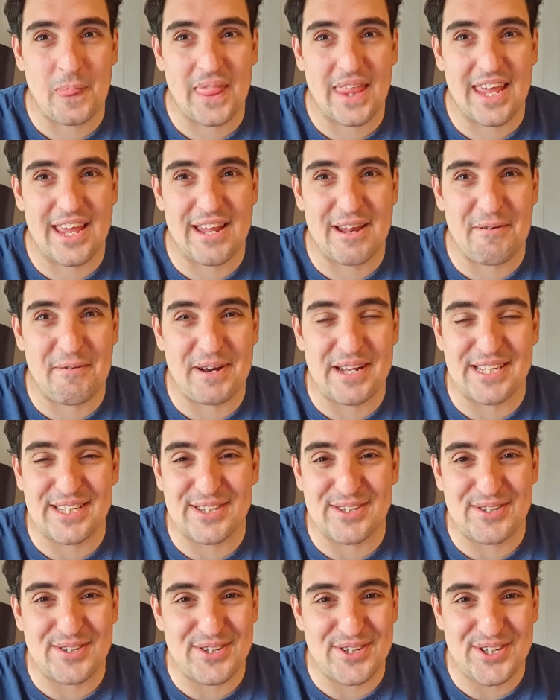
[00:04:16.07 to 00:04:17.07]
You know, and it's
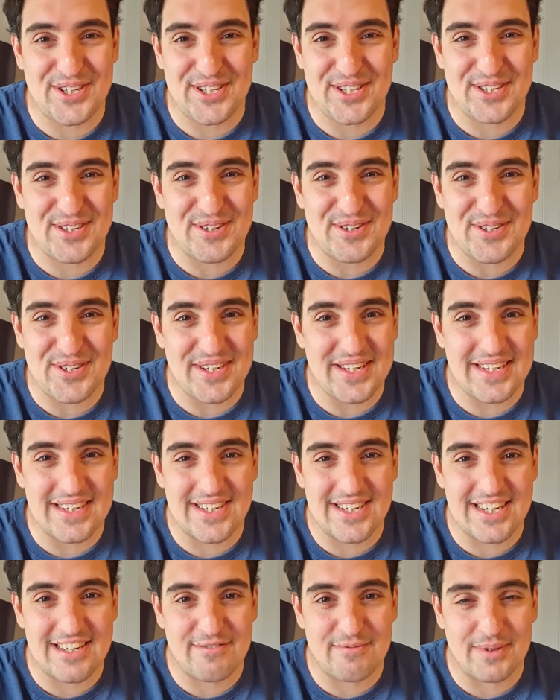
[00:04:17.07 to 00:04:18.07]
such an
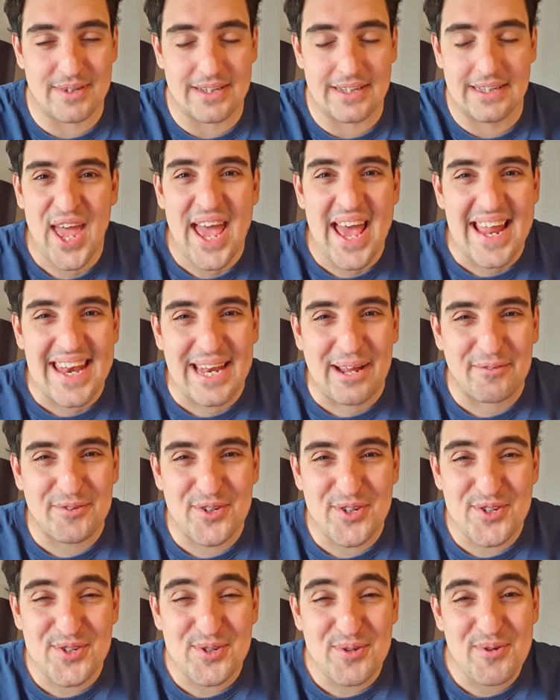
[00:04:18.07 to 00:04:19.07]
achievement. Now,
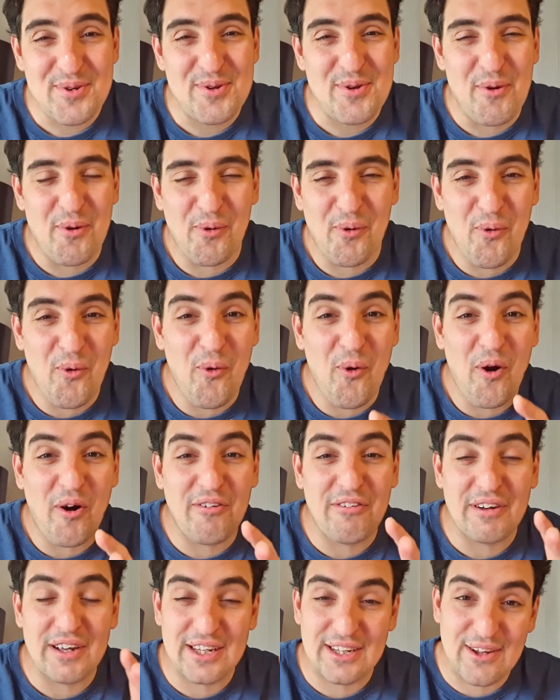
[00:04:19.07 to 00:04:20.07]
just so you're not caught
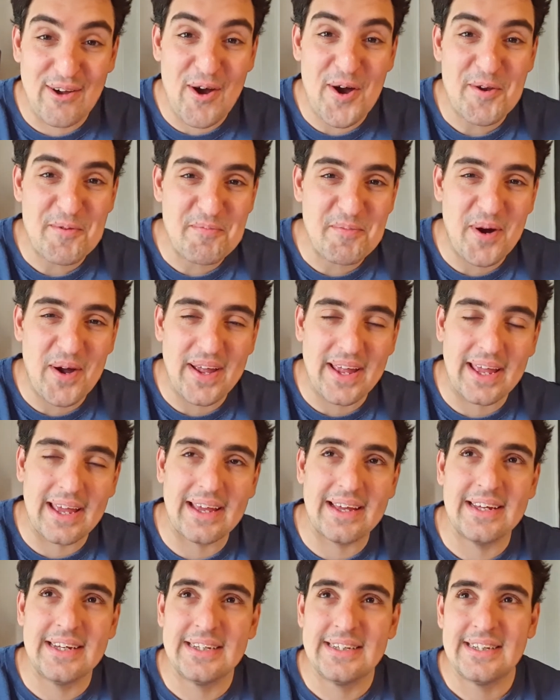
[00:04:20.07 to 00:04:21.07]
off guard by
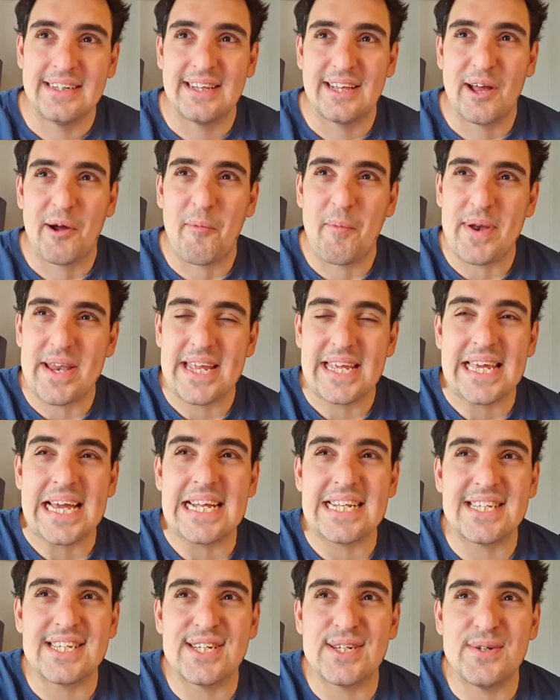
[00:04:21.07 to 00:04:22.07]
it, when you get
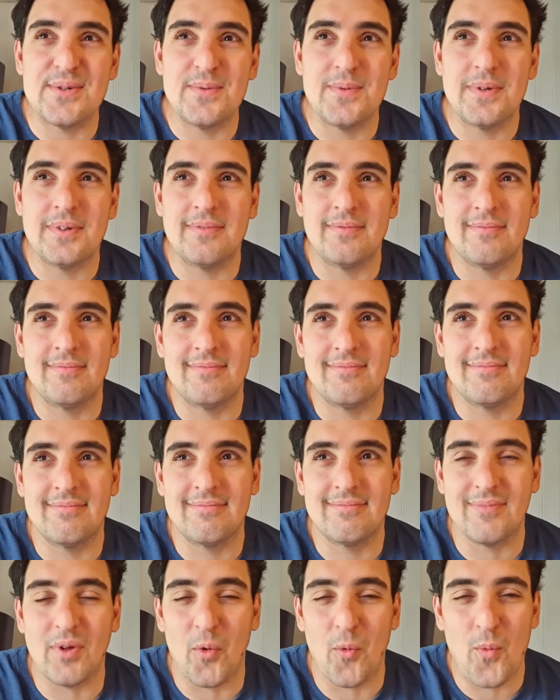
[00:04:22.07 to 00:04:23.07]
to
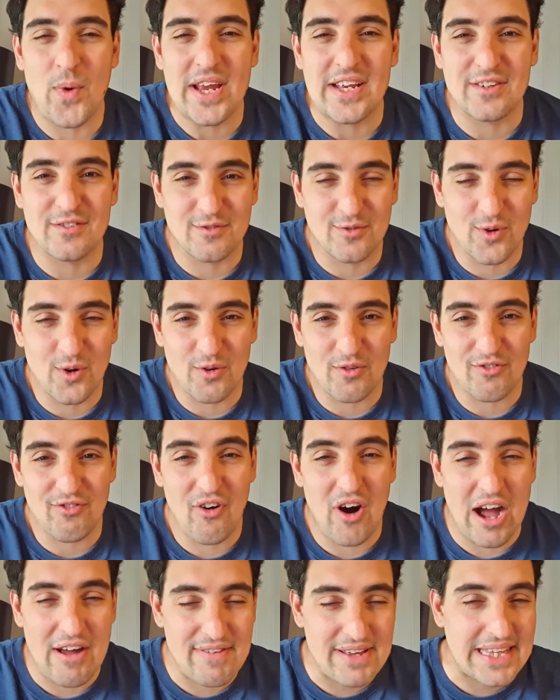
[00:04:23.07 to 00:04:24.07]
weeks 4 and
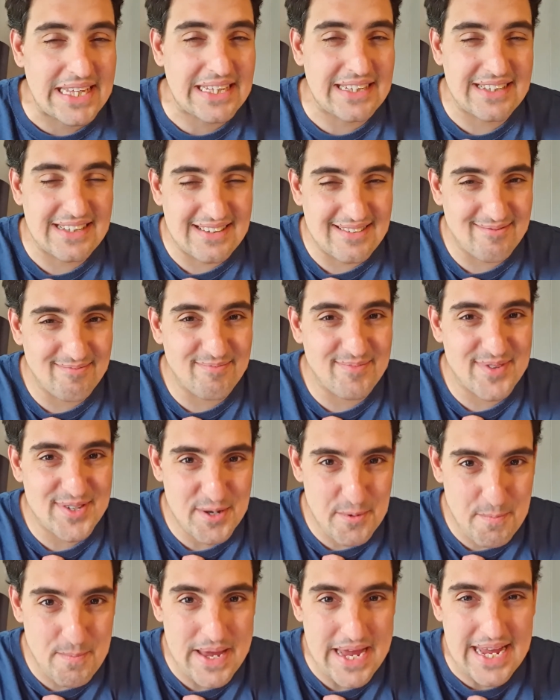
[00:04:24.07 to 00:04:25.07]
5, I think,
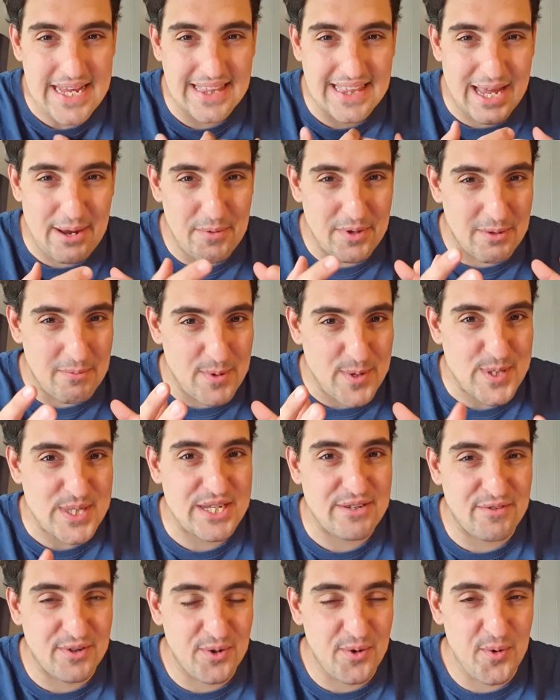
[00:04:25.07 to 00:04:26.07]
to me, they were the most
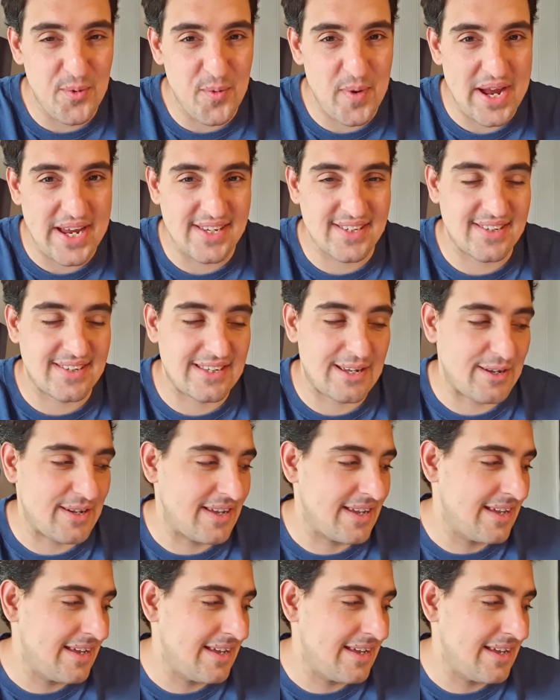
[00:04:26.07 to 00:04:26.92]
difficult weeks, because I